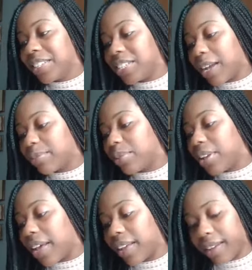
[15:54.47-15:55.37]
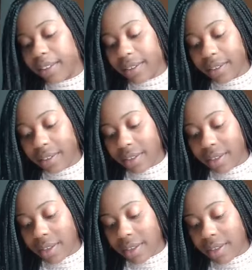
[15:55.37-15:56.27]
chapter 9,
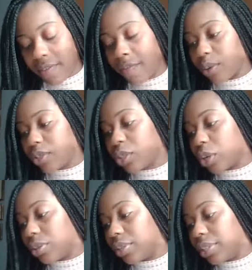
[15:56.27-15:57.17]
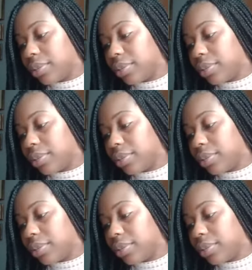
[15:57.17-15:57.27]
verse 30.